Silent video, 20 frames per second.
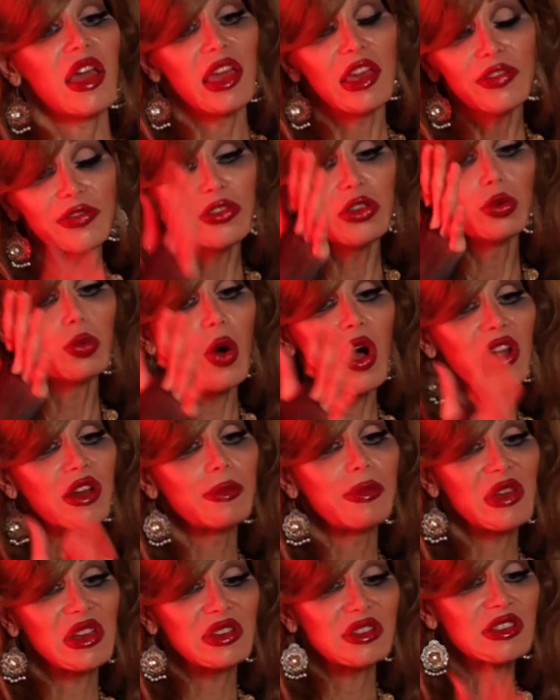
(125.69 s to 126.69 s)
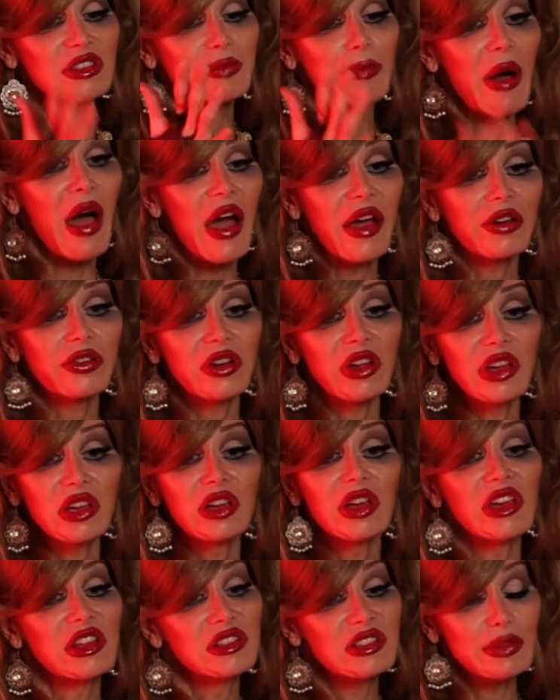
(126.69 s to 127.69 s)
If you want to be inspiring,
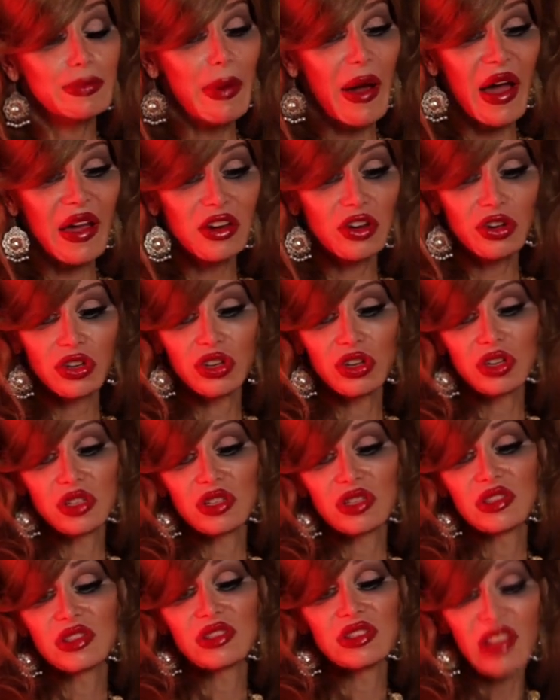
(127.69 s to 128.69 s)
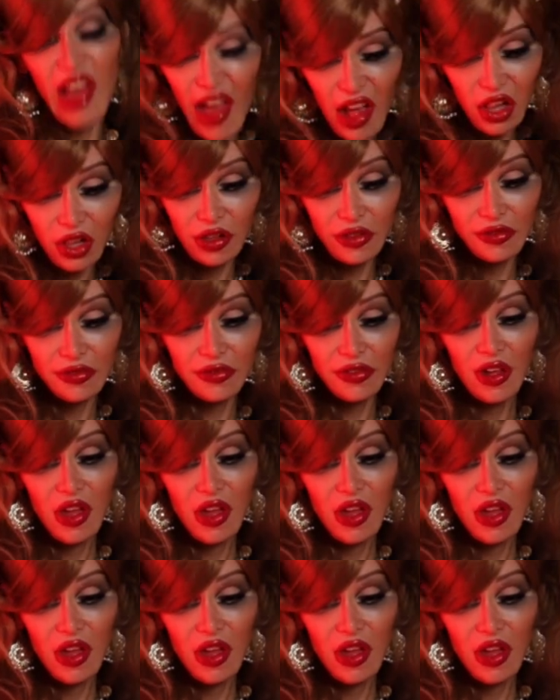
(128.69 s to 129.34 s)
inspire yourself.